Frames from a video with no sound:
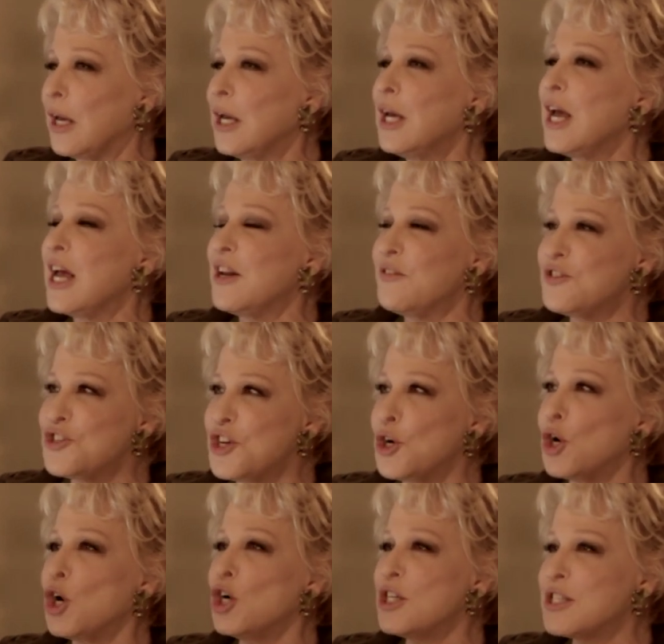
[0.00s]
Mm. And if she
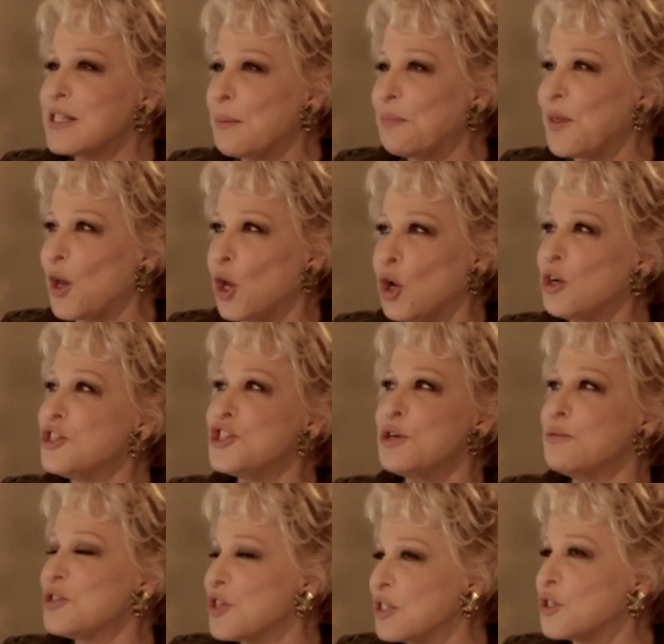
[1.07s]
heard something good, she
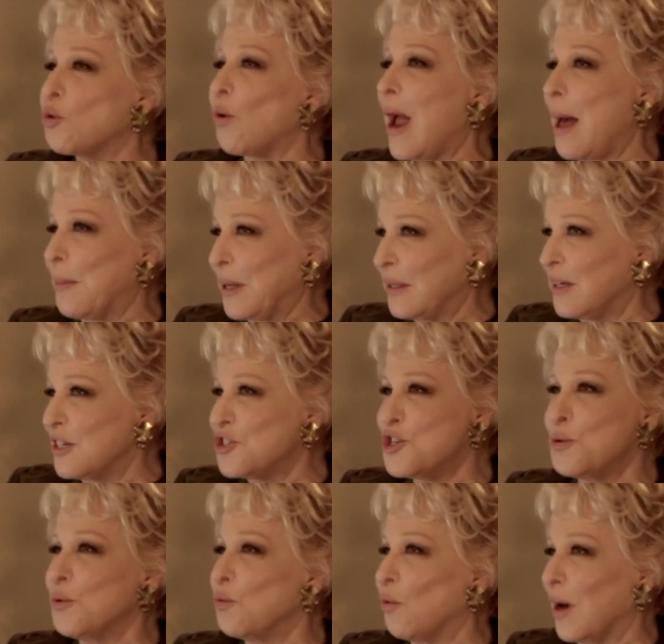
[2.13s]
would just grab it and
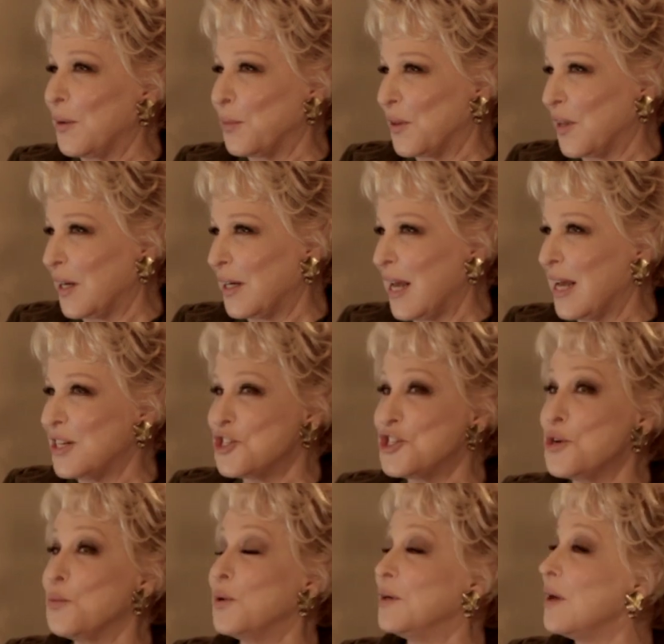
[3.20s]
she would run with it and
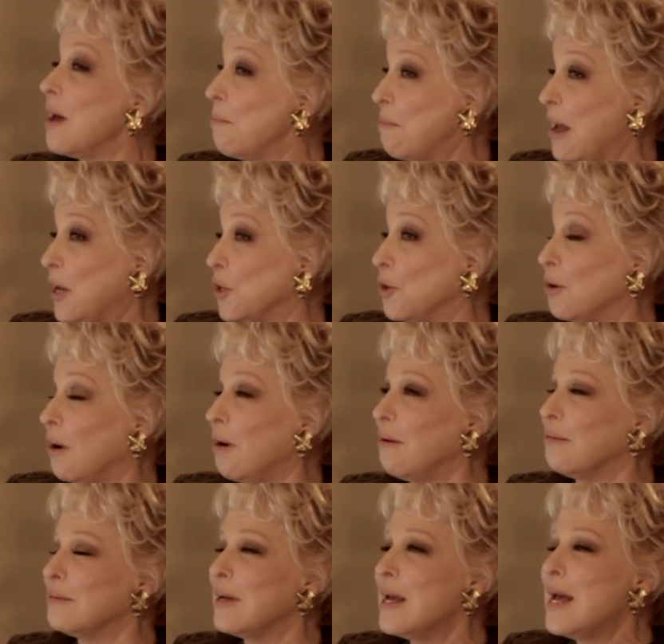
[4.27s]
she would make it her
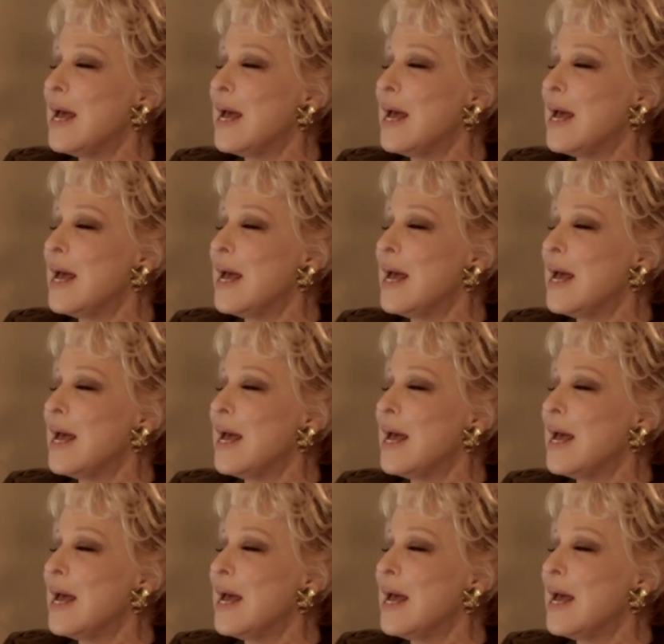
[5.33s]
own.